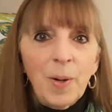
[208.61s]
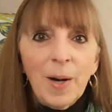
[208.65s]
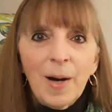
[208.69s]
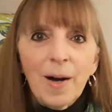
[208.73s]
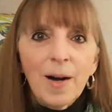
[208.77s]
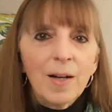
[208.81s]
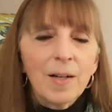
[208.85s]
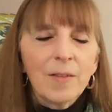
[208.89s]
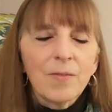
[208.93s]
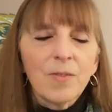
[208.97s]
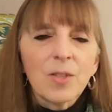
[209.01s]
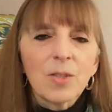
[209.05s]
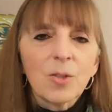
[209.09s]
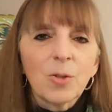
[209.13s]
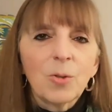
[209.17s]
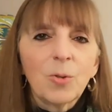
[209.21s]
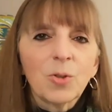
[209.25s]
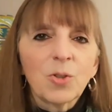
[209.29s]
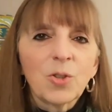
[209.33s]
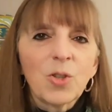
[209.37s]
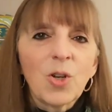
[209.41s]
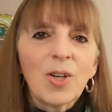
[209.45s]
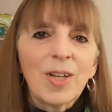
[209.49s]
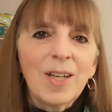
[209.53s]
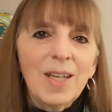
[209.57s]
part of this
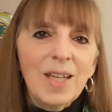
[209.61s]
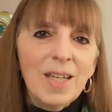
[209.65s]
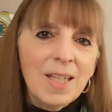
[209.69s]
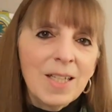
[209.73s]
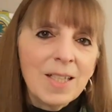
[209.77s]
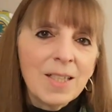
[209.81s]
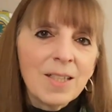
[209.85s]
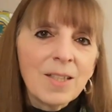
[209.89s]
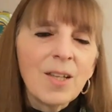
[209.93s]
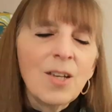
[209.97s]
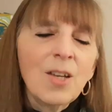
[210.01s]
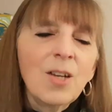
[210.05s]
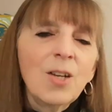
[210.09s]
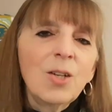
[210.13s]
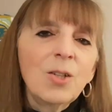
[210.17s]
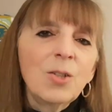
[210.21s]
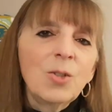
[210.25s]
whole song, is